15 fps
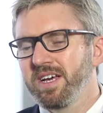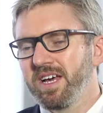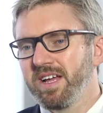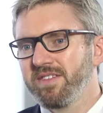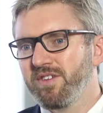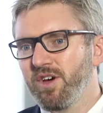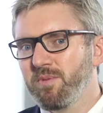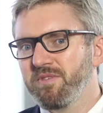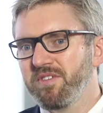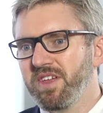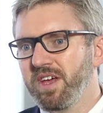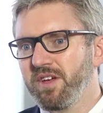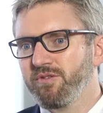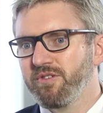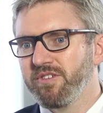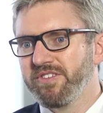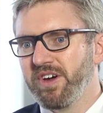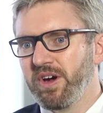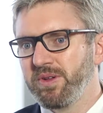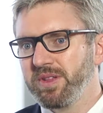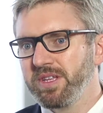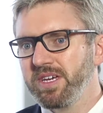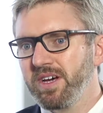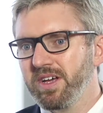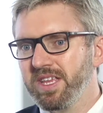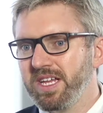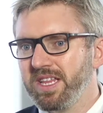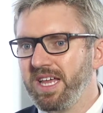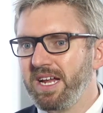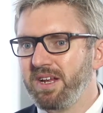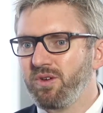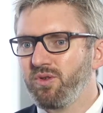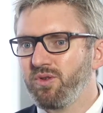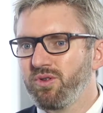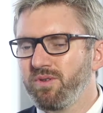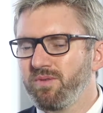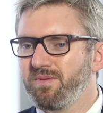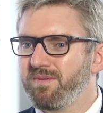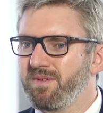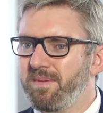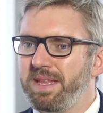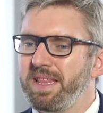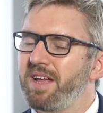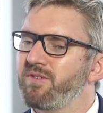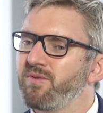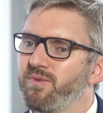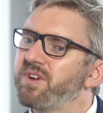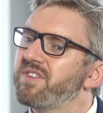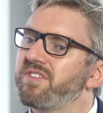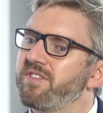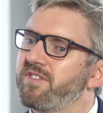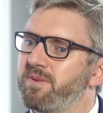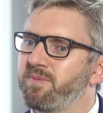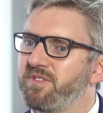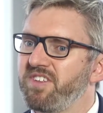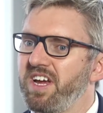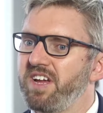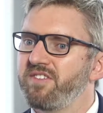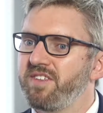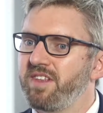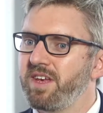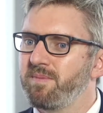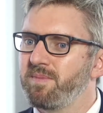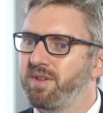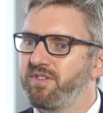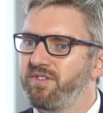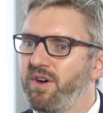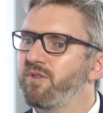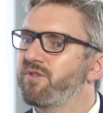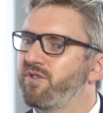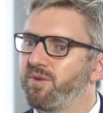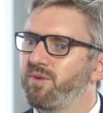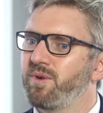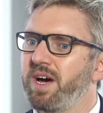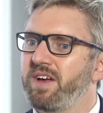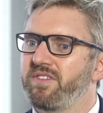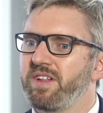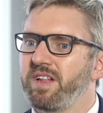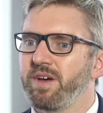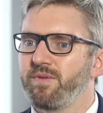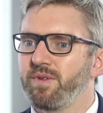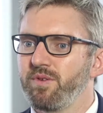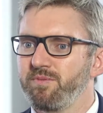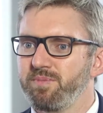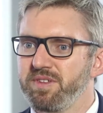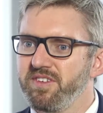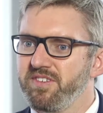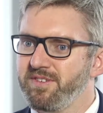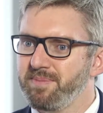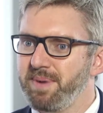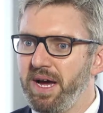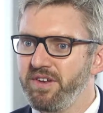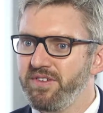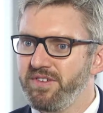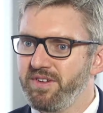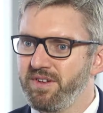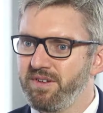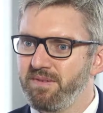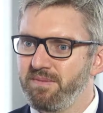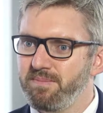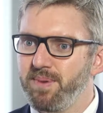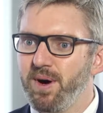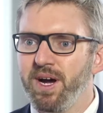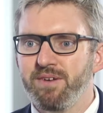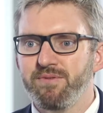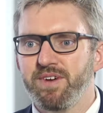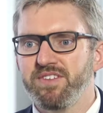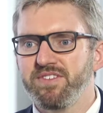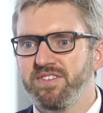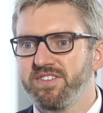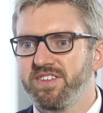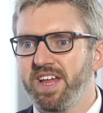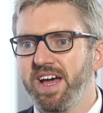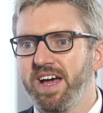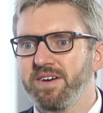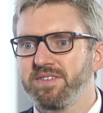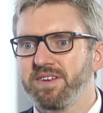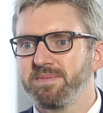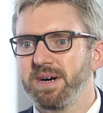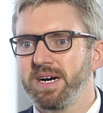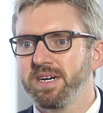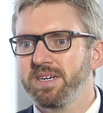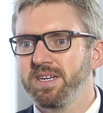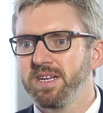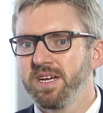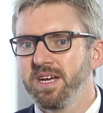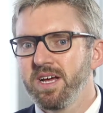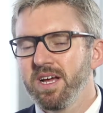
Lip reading: In terms of the interest only, I think that's risen substantially, but so too has the level of participation by investors in the housing market.